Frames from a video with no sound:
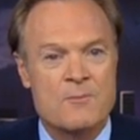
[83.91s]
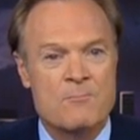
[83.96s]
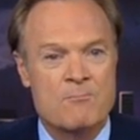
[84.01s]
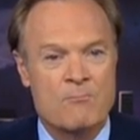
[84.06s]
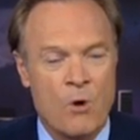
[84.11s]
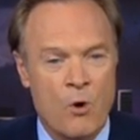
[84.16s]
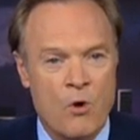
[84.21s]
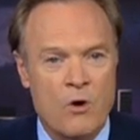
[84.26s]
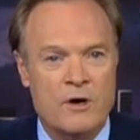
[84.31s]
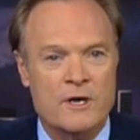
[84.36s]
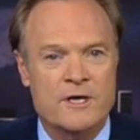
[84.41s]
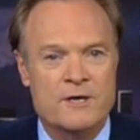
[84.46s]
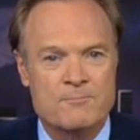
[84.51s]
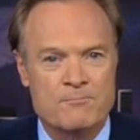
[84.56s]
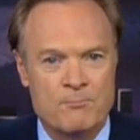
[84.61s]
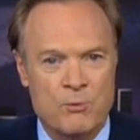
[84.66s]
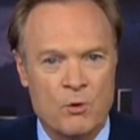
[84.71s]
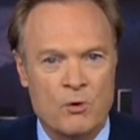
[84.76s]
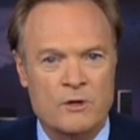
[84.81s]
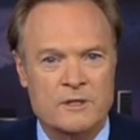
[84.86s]
More
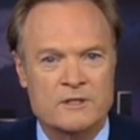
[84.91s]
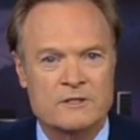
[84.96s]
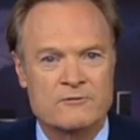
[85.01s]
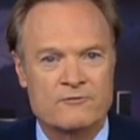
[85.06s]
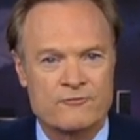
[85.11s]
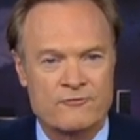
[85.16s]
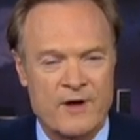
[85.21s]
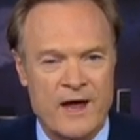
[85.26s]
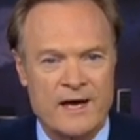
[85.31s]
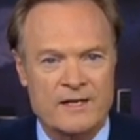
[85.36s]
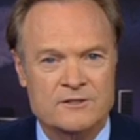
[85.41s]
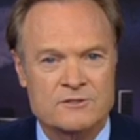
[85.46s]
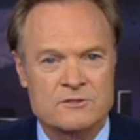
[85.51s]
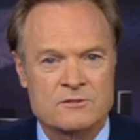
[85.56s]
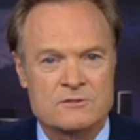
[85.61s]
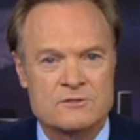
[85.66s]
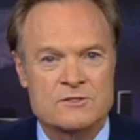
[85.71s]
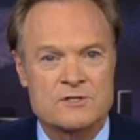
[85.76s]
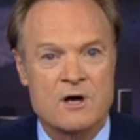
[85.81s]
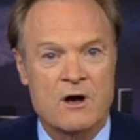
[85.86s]
important
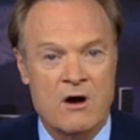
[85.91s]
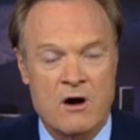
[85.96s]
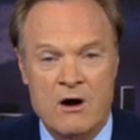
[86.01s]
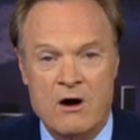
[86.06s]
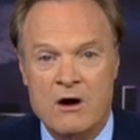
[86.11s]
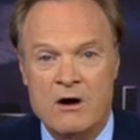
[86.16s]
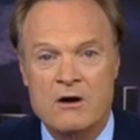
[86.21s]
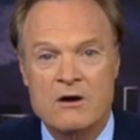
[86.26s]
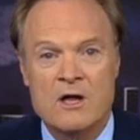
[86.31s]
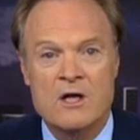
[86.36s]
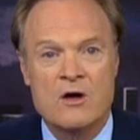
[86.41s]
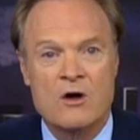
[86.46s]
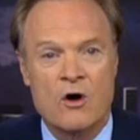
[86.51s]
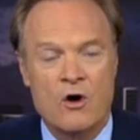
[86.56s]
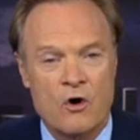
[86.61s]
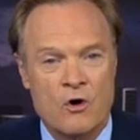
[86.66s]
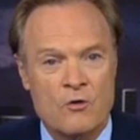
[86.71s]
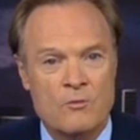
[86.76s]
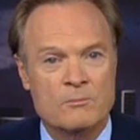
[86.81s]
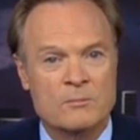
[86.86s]
factors are
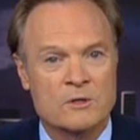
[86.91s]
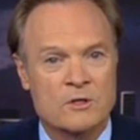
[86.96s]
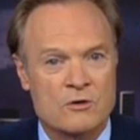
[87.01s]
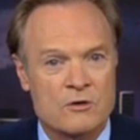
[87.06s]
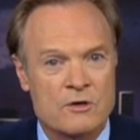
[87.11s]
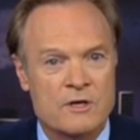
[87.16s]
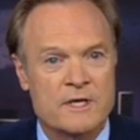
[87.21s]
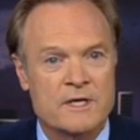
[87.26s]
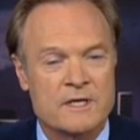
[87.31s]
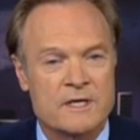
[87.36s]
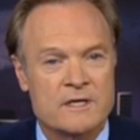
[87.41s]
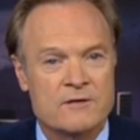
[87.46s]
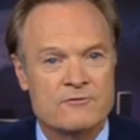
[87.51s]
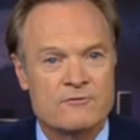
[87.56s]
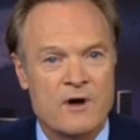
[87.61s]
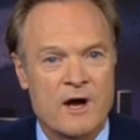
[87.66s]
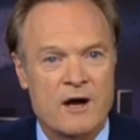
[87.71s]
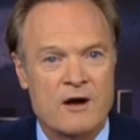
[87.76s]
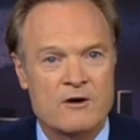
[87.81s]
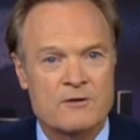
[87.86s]
home learning
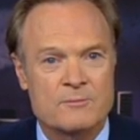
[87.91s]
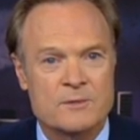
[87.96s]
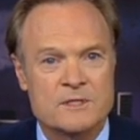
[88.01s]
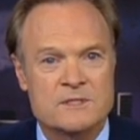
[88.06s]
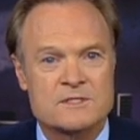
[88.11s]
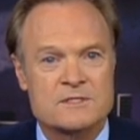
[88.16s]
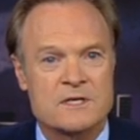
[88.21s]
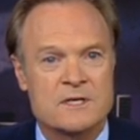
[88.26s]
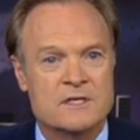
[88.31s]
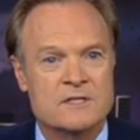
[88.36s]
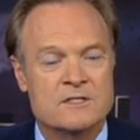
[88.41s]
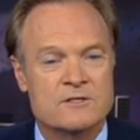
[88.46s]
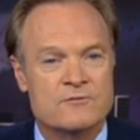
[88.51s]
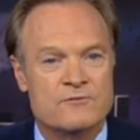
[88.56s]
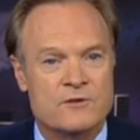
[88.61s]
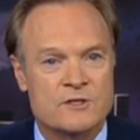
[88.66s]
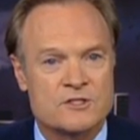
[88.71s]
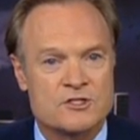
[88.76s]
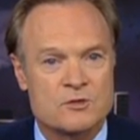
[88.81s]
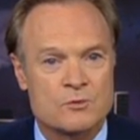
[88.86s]
environments,
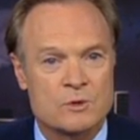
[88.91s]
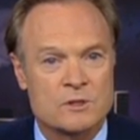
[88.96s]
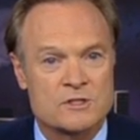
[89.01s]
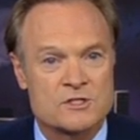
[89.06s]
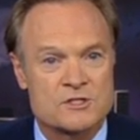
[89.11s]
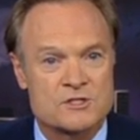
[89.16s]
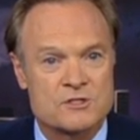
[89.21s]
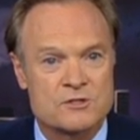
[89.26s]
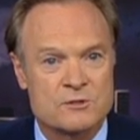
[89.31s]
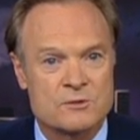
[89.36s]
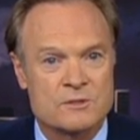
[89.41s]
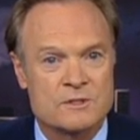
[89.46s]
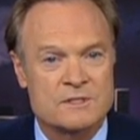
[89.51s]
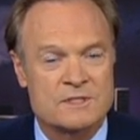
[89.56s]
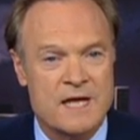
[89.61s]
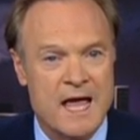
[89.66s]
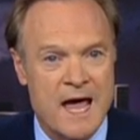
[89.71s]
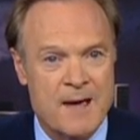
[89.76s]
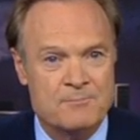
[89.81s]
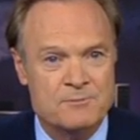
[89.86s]
individual
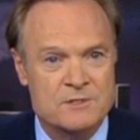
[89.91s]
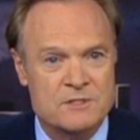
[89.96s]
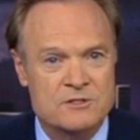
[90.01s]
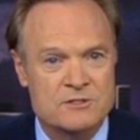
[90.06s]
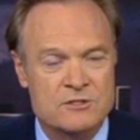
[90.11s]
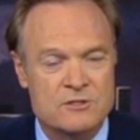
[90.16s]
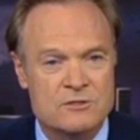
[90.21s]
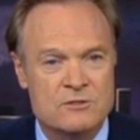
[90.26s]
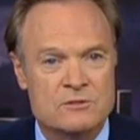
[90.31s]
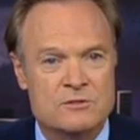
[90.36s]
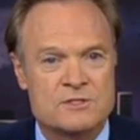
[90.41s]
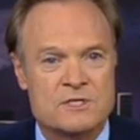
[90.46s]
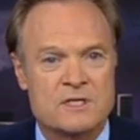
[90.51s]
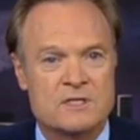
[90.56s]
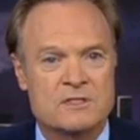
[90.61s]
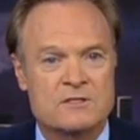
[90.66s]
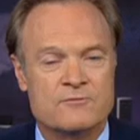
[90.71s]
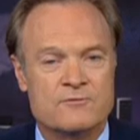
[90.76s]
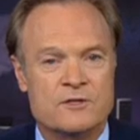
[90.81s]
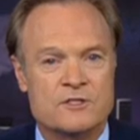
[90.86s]
student aptitudes,
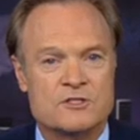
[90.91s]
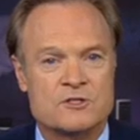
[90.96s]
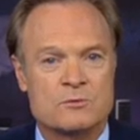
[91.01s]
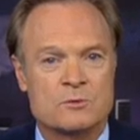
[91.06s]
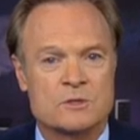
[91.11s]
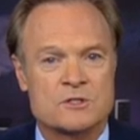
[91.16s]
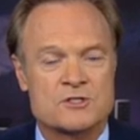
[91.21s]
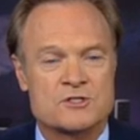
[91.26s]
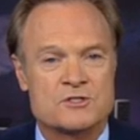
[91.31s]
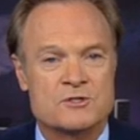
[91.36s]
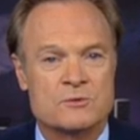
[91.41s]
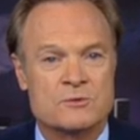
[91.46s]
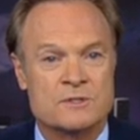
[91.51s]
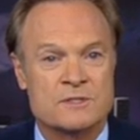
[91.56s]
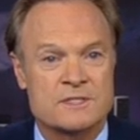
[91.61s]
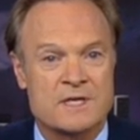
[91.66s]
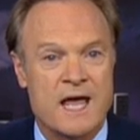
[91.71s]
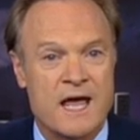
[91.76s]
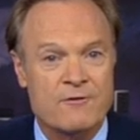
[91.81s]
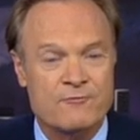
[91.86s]
individual
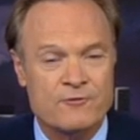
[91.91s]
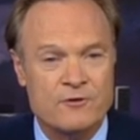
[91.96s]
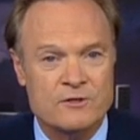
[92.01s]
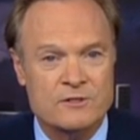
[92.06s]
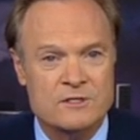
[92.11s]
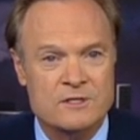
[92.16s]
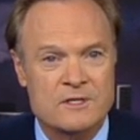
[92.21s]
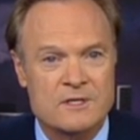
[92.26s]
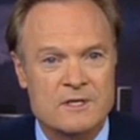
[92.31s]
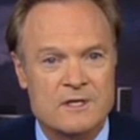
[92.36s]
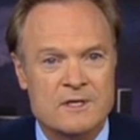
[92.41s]
student effort,